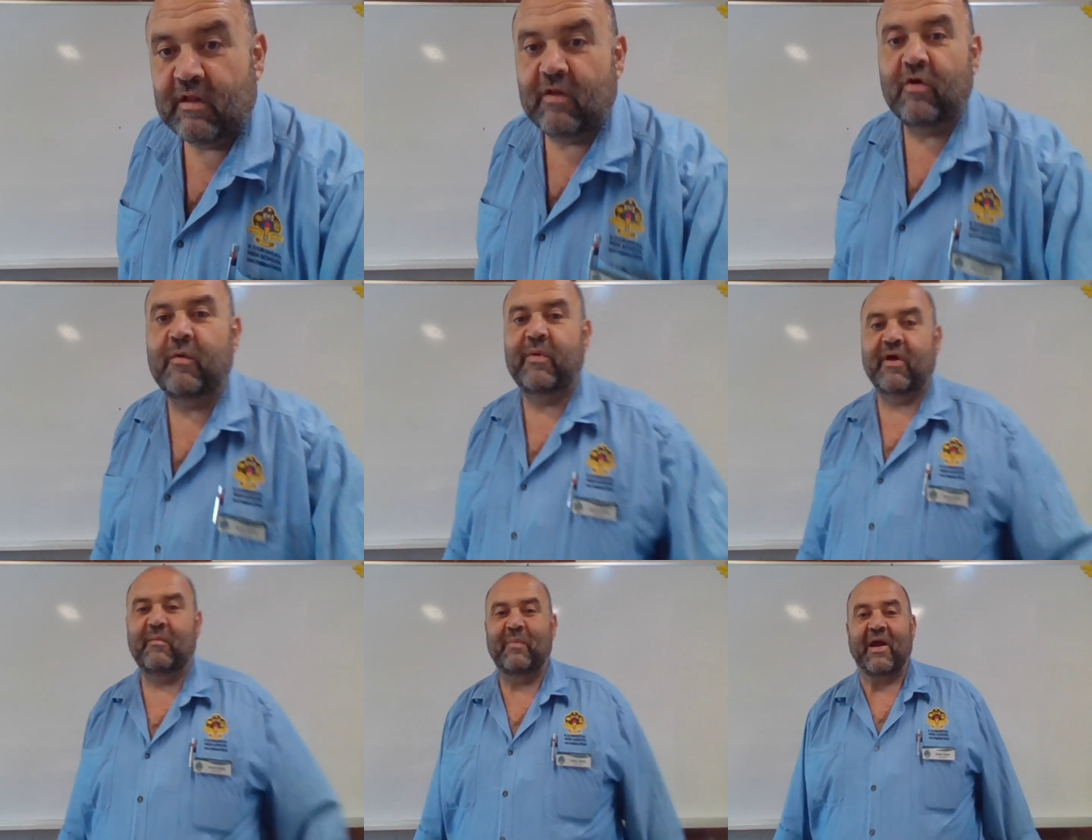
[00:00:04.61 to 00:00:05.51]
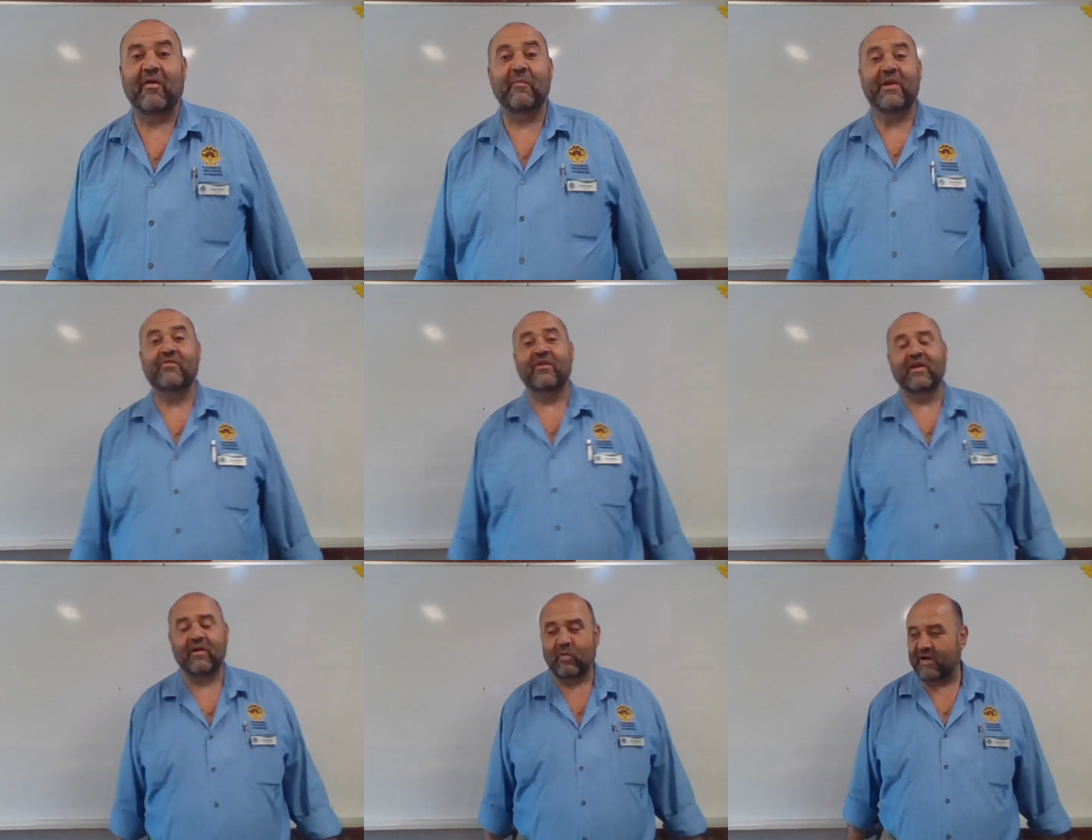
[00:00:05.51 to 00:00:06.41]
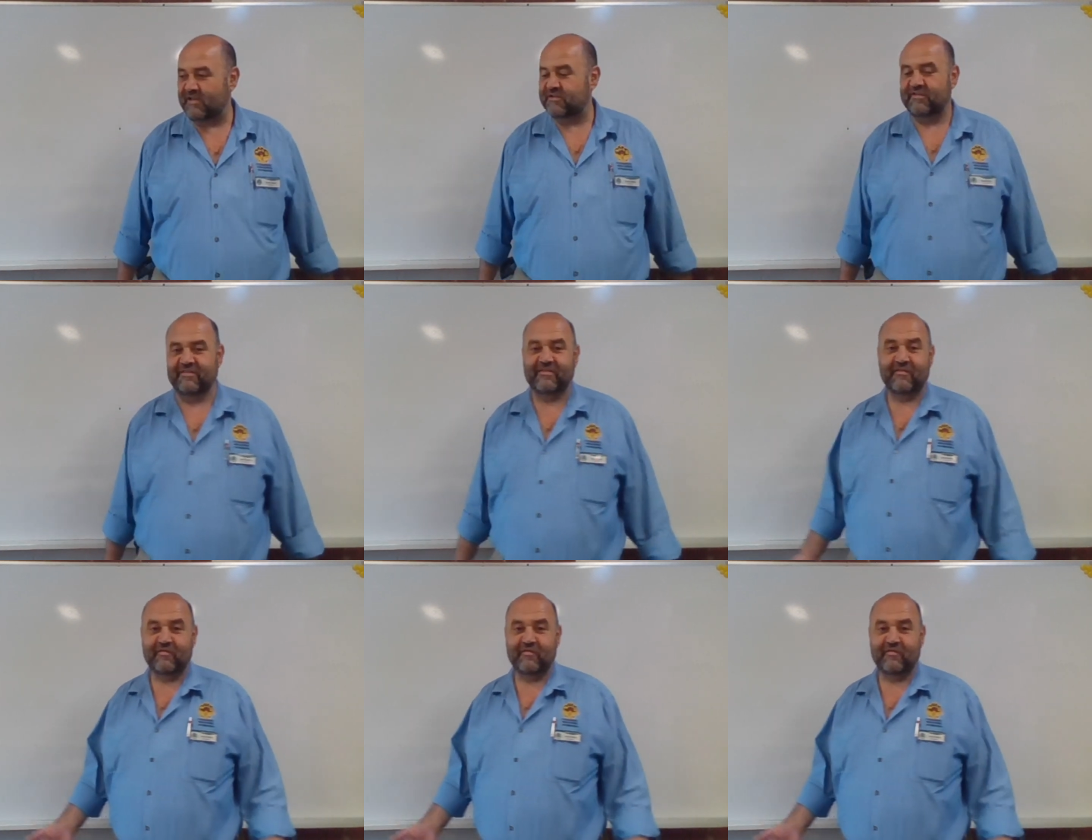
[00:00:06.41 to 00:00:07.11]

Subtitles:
learn about parametric equations.